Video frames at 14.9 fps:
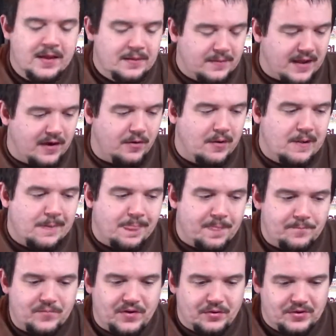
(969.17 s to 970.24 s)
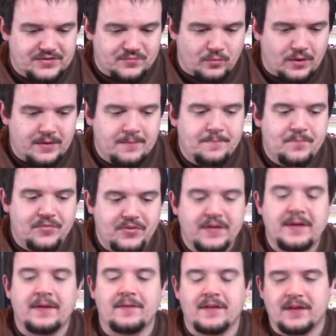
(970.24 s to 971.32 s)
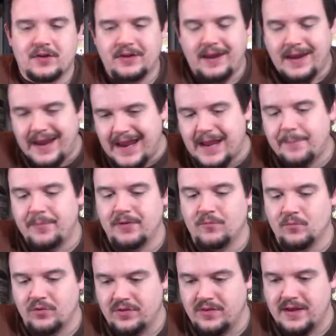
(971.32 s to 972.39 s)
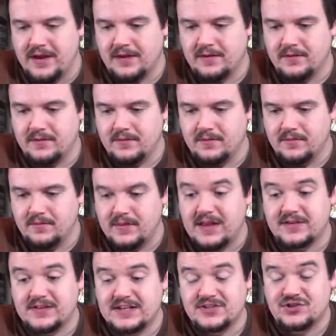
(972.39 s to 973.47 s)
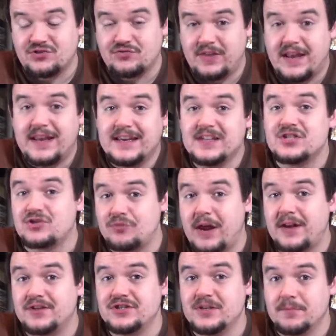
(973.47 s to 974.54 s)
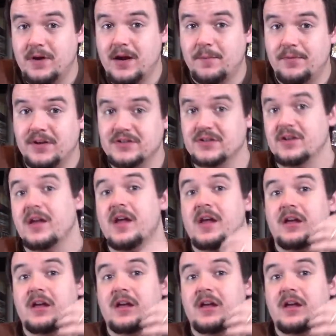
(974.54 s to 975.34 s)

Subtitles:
Now, there is one thing that could happen with that is strategy, in my opinion.